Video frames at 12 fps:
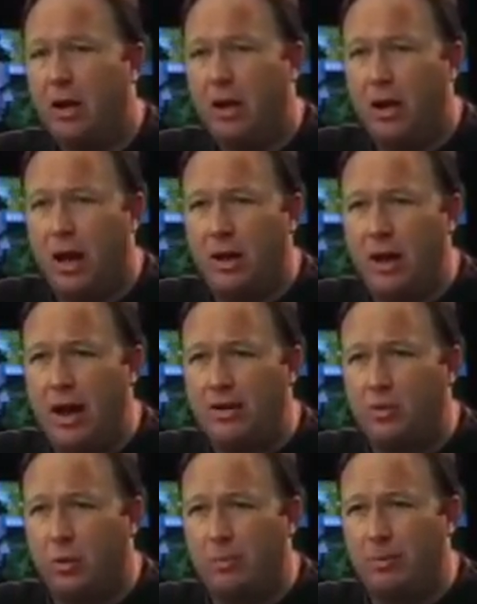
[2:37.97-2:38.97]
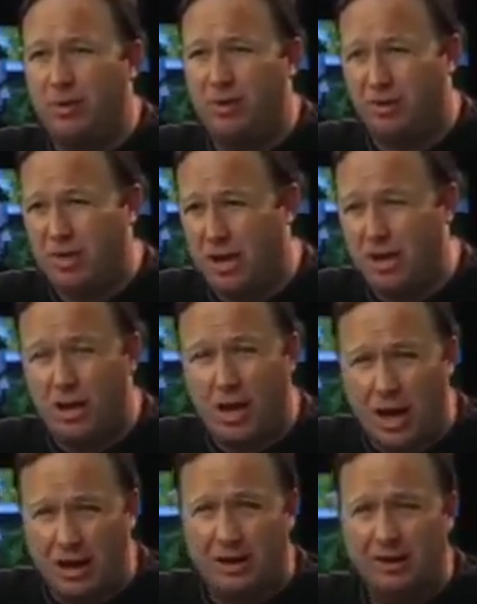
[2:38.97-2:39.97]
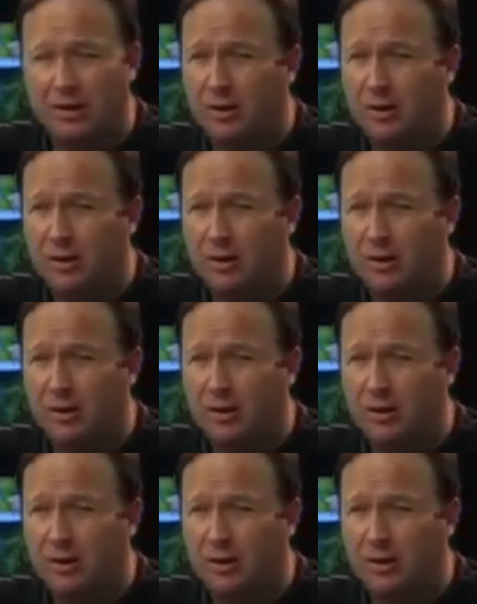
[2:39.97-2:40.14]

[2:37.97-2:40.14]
A lot of nights we're up here till 10 o'clock.